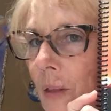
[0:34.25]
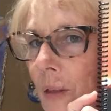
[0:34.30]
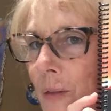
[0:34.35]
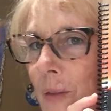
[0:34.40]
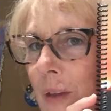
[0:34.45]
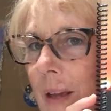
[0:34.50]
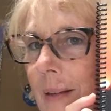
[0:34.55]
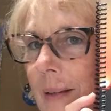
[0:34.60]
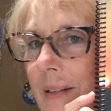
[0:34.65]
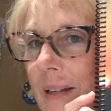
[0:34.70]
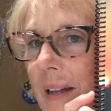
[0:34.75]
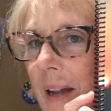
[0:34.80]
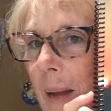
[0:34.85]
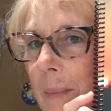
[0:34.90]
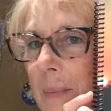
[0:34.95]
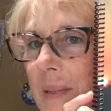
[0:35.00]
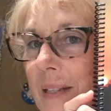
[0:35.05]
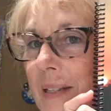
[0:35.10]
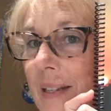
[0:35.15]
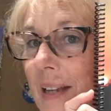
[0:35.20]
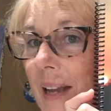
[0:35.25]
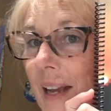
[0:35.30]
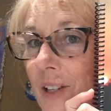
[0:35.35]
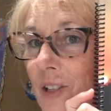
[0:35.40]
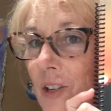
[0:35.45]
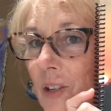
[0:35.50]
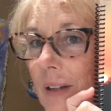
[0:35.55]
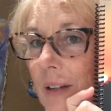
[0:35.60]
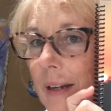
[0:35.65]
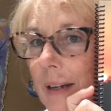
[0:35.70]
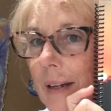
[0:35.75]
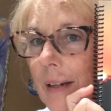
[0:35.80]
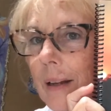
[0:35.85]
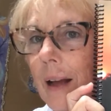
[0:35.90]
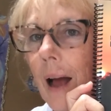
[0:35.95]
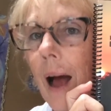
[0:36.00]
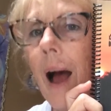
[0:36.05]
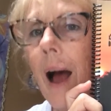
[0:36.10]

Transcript: the things that I'm scheduling